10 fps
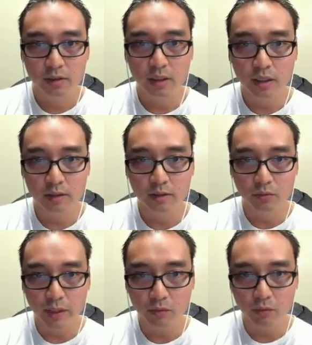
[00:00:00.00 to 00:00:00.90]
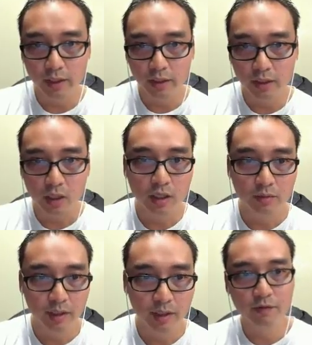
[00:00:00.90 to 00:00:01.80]
the right way in an
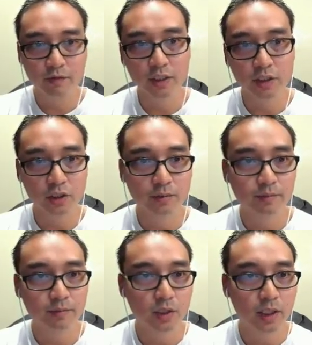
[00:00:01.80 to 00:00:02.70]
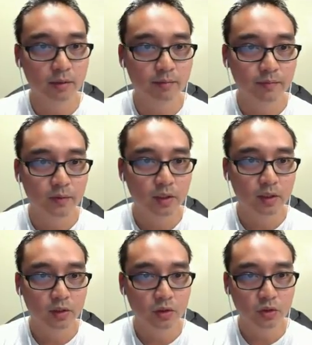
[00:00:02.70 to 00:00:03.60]
automated fashion, okay?
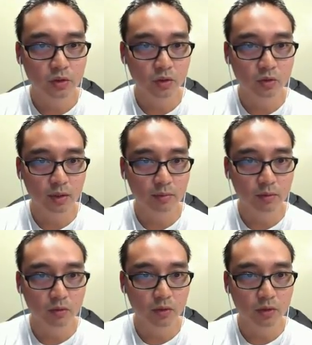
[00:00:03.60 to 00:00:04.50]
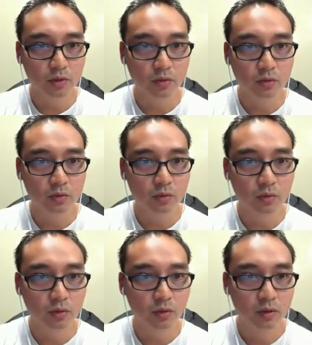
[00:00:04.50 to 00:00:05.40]
So I'm going to
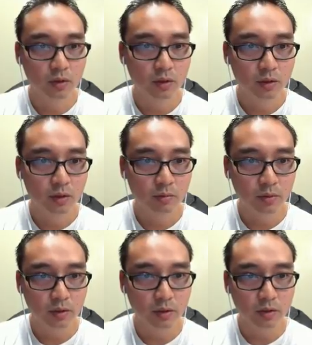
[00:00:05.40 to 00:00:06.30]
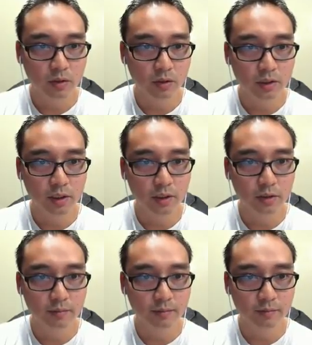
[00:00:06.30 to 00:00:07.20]
pick a color
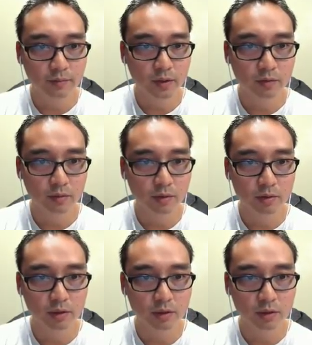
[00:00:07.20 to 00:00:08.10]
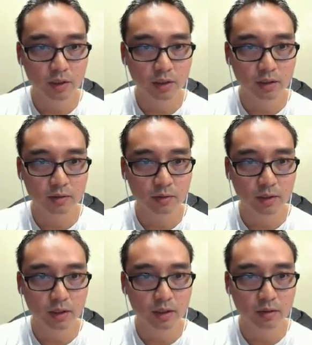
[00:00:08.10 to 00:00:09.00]
here, and I'm just going to try to
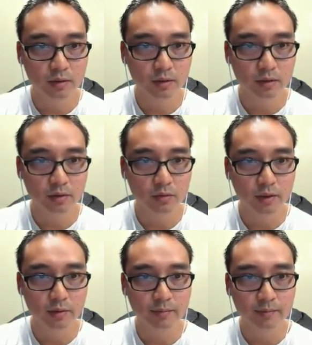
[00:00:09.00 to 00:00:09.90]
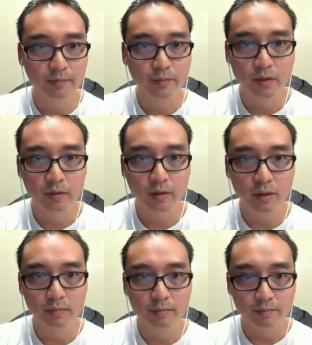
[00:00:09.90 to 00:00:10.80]
explain it this way. Okay.